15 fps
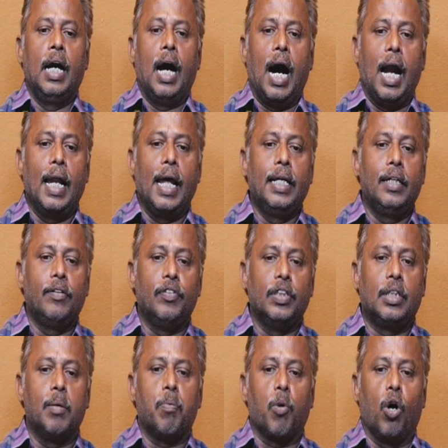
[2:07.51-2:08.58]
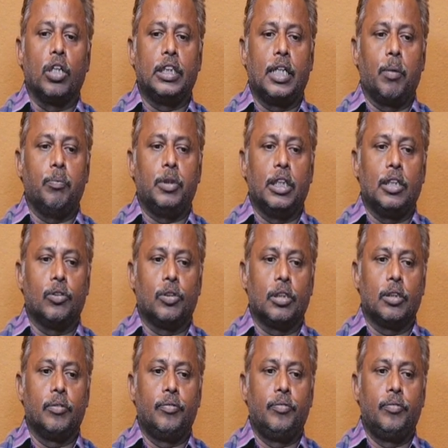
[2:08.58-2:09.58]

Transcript: aligned with the project objectives.